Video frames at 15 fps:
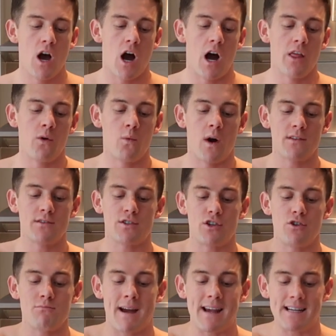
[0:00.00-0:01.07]
Other ones that
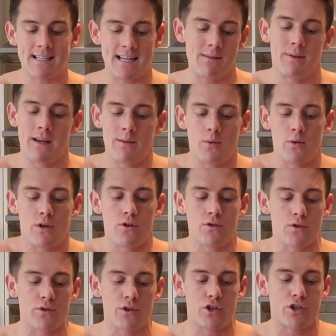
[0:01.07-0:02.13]
you may see people use
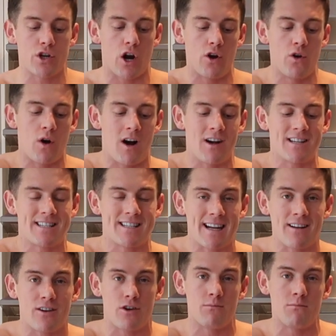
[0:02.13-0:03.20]
on the show are
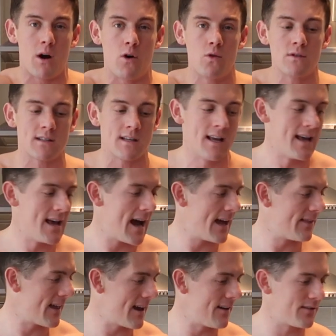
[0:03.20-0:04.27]
silicone moulds,
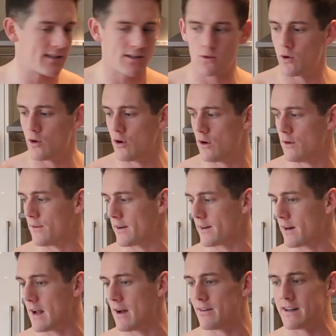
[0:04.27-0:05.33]
and they've sort of, I
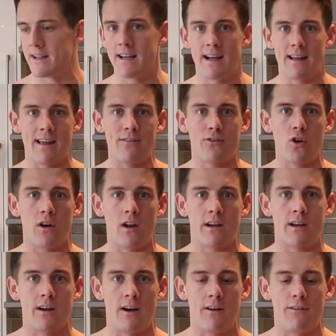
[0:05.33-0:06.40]
don't have any here, they've got
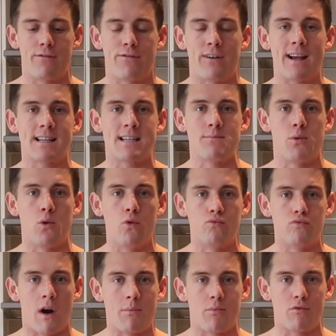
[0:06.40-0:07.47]
like a
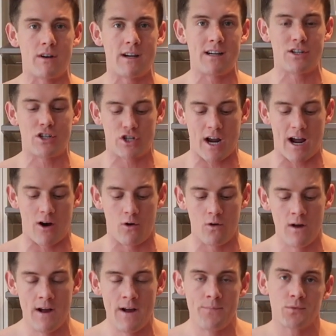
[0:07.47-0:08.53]
flexible rubbery
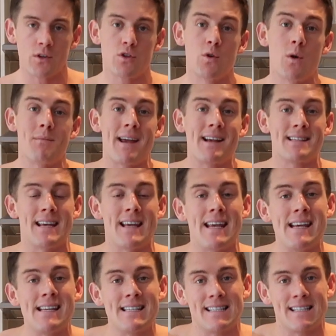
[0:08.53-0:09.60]
shell, so it makes it
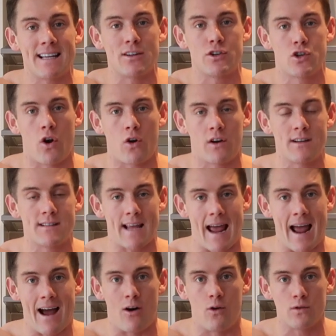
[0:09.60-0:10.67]
easy to get the chocolates
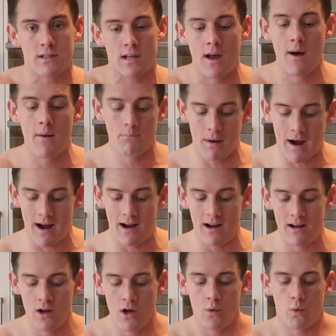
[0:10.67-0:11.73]
out.
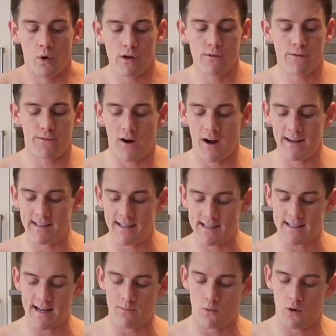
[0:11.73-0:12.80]
But what you find
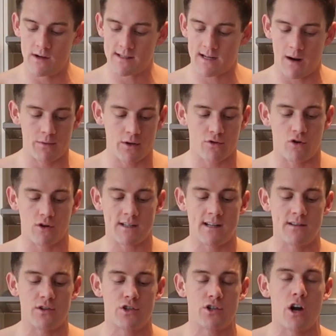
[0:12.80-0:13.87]
is, and what is coming across
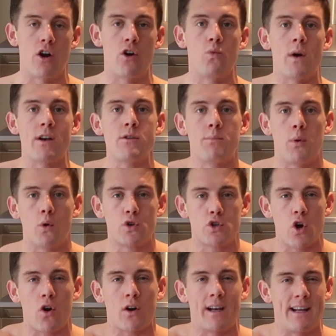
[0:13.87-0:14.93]
in the show, when you pour
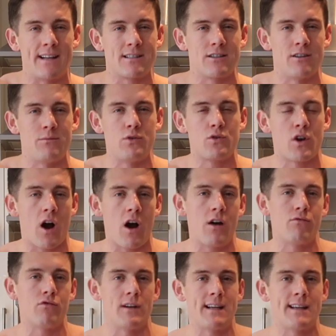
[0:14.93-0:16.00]
chocolate into them, you
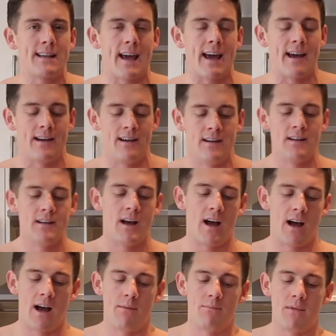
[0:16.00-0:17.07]
can't really get
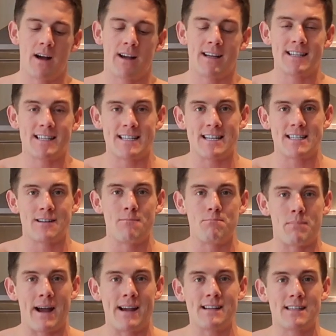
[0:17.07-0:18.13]
a
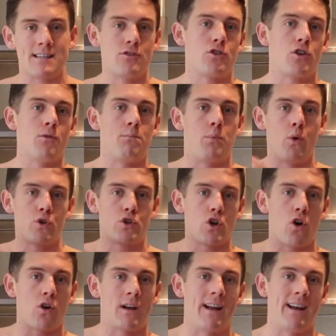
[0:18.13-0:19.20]
consistent base. So you could pour
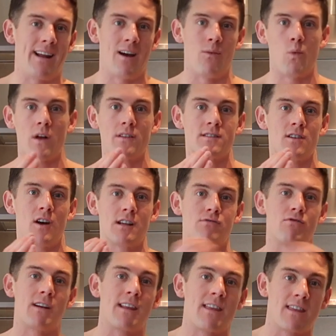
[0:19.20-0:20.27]
chocolate in it and one
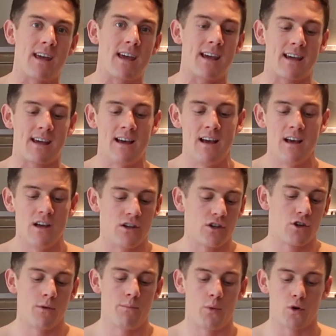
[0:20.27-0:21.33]
side's really thick, you
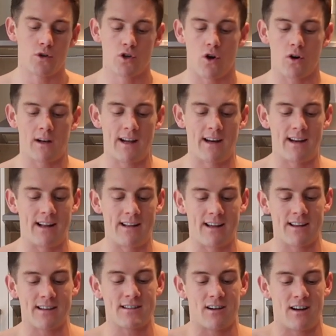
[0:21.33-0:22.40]
could pour chocolate in it and the
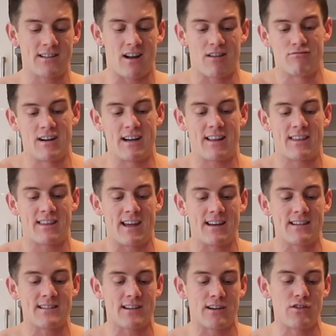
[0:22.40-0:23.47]
other side's like really
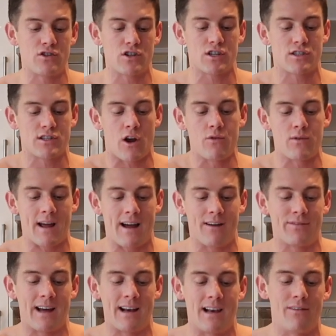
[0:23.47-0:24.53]
thin, so you just don't
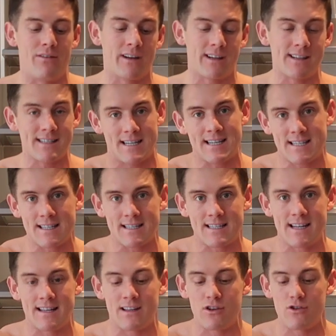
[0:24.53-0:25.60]
have that level of
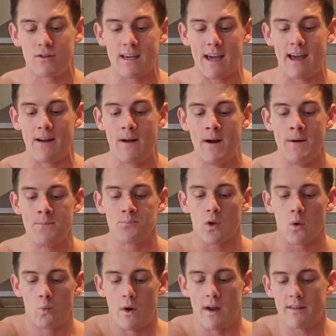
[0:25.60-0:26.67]
consistency that you get
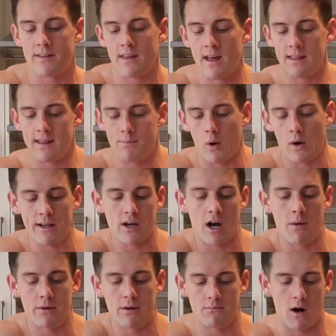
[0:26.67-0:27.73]
with the
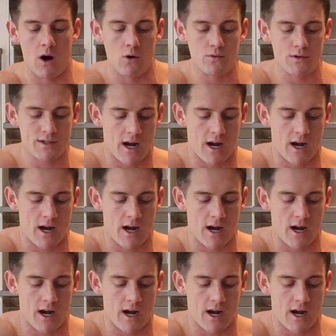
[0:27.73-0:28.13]
polycarbonate mould.